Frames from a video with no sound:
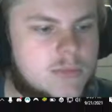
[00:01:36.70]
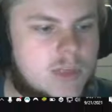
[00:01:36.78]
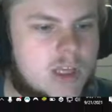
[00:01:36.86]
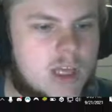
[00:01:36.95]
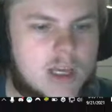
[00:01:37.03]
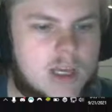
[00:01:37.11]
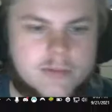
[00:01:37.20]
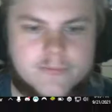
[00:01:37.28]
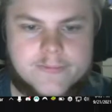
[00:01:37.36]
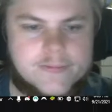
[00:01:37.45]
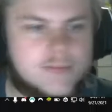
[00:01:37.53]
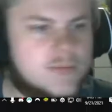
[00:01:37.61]
Okay,
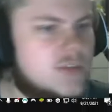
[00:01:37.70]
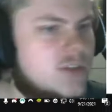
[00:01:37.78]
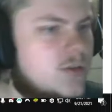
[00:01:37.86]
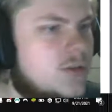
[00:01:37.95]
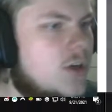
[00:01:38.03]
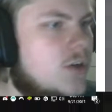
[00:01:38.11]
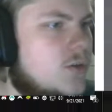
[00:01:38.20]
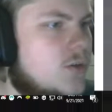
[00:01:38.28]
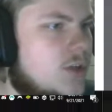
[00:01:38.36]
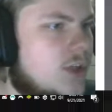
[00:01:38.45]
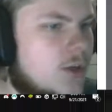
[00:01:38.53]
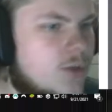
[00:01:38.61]
so no
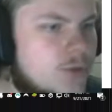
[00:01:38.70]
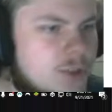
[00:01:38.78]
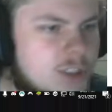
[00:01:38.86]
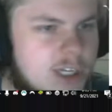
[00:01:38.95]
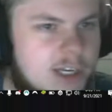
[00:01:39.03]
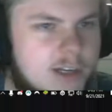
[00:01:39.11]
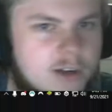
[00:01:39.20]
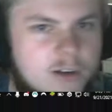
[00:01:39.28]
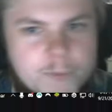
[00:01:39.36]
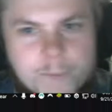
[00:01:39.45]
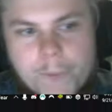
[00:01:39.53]
negotiator,